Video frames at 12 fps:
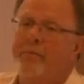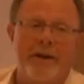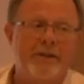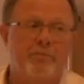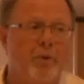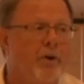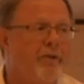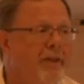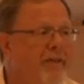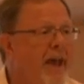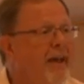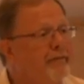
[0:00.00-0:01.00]
do much more
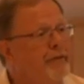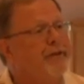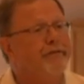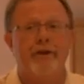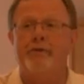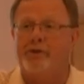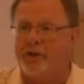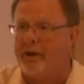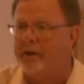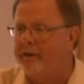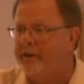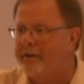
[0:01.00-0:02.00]
than that for the
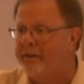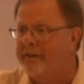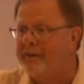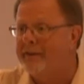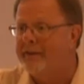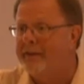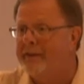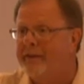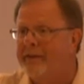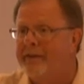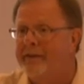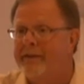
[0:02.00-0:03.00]
future.
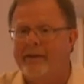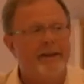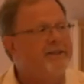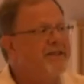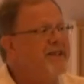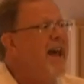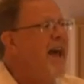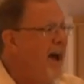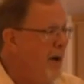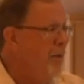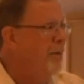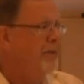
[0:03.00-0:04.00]
It's
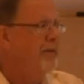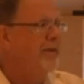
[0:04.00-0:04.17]
now